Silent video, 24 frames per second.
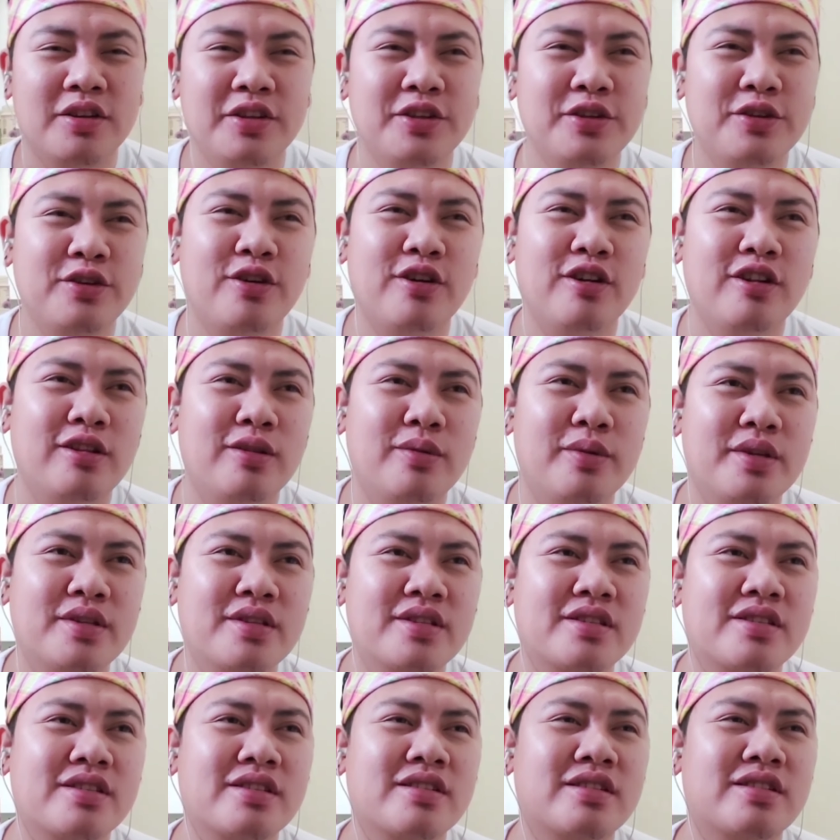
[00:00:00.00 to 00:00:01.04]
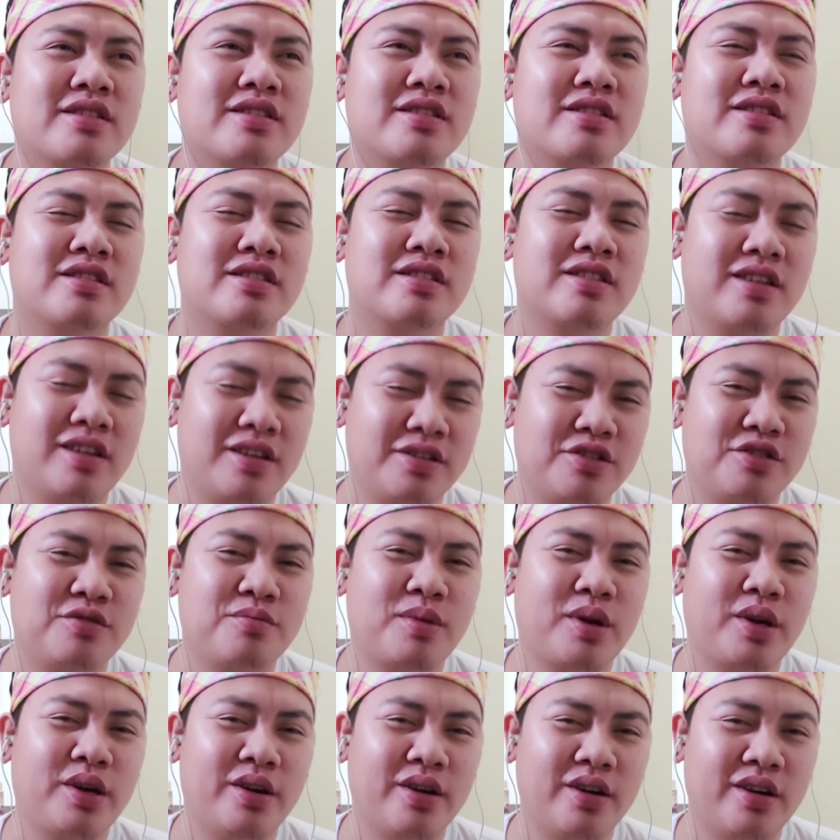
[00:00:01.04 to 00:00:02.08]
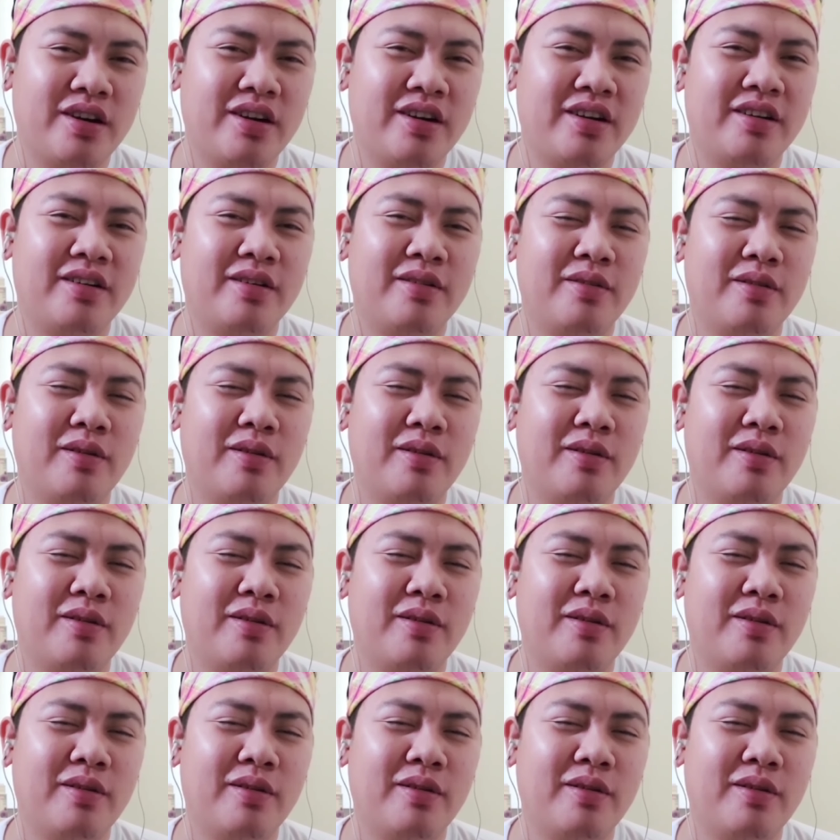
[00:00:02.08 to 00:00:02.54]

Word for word: you always catch my heart